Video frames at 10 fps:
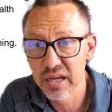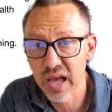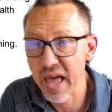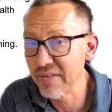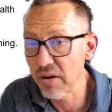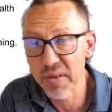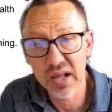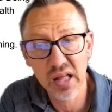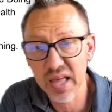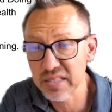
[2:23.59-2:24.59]
I have all my
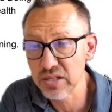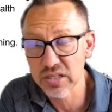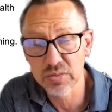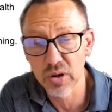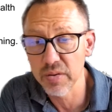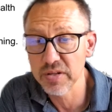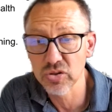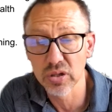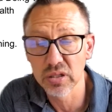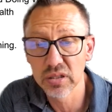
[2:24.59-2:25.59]
clients do this morning
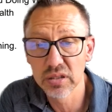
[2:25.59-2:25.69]
ritual.